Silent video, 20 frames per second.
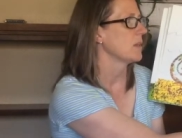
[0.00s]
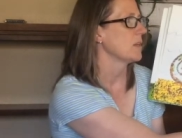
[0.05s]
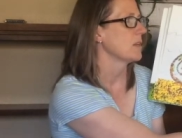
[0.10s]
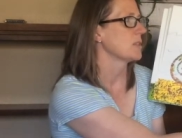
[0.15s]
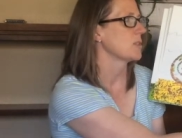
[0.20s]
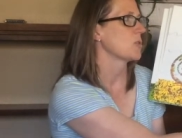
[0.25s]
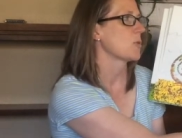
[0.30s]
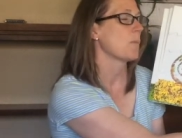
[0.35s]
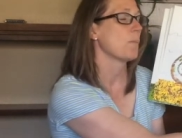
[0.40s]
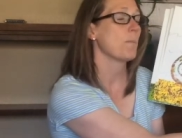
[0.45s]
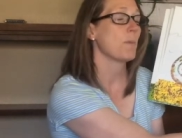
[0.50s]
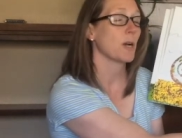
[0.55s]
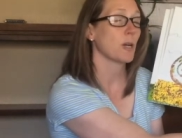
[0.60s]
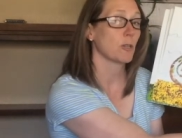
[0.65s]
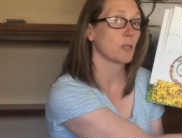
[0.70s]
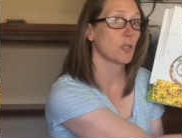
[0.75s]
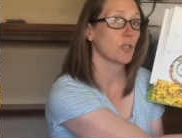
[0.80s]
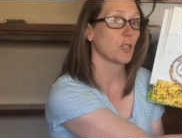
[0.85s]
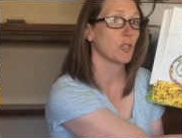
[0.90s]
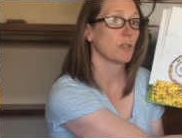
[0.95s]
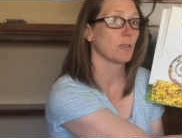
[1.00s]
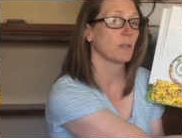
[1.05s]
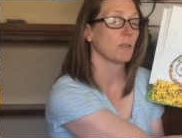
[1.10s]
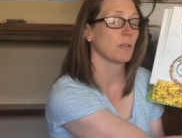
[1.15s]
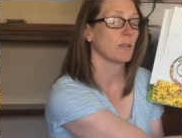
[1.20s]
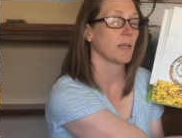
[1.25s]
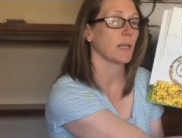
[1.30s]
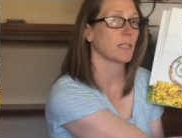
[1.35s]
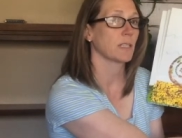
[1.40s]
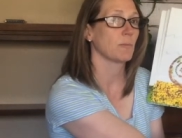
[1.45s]
So March,
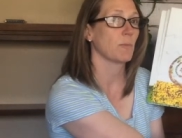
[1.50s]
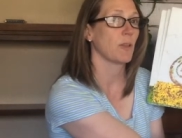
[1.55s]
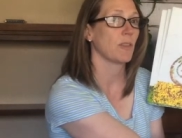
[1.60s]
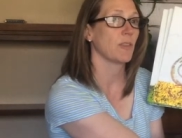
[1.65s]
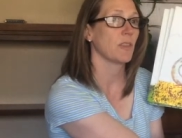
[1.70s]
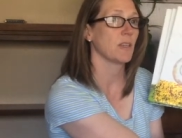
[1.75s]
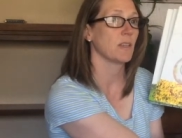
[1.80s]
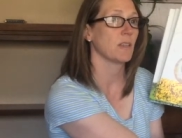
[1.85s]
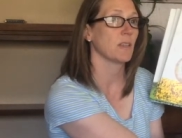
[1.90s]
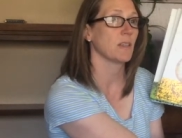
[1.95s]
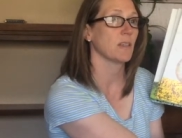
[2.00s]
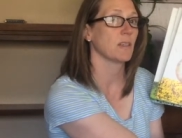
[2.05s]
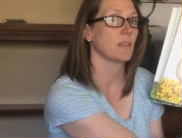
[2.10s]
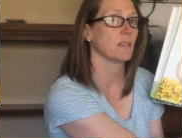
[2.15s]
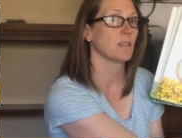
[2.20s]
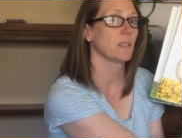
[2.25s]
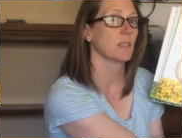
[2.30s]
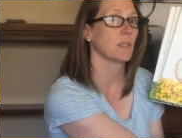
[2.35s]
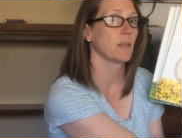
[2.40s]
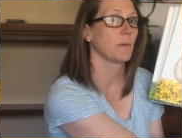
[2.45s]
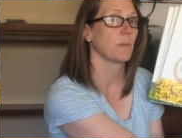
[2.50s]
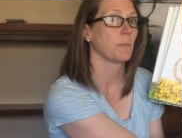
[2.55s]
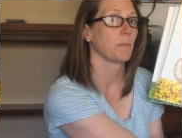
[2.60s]
next month is,